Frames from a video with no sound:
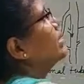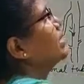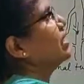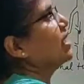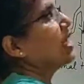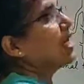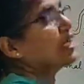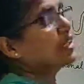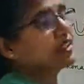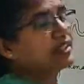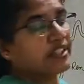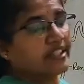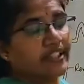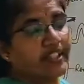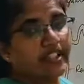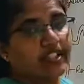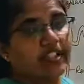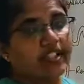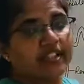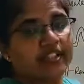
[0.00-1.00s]
is an
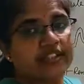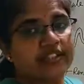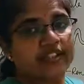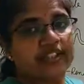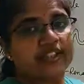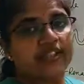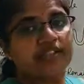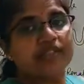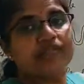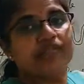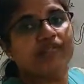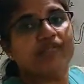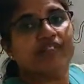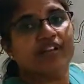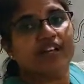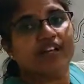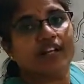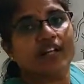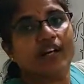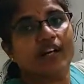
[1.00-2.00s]
artery connected
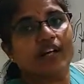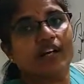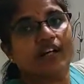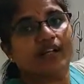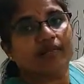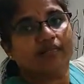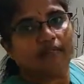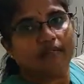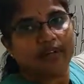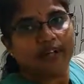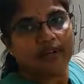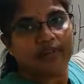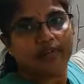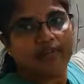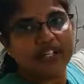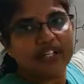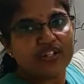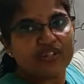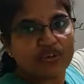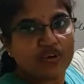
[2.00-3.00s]
where it
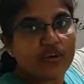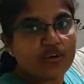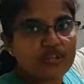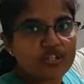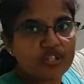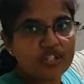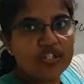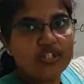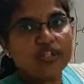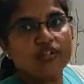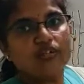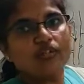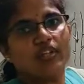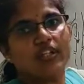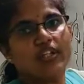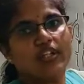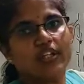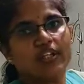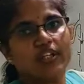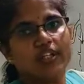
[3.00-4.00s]
brings oxygen to
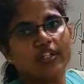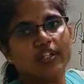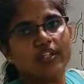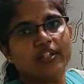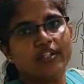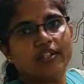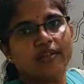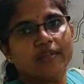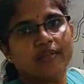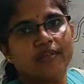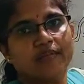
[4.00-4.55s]
the kidneys,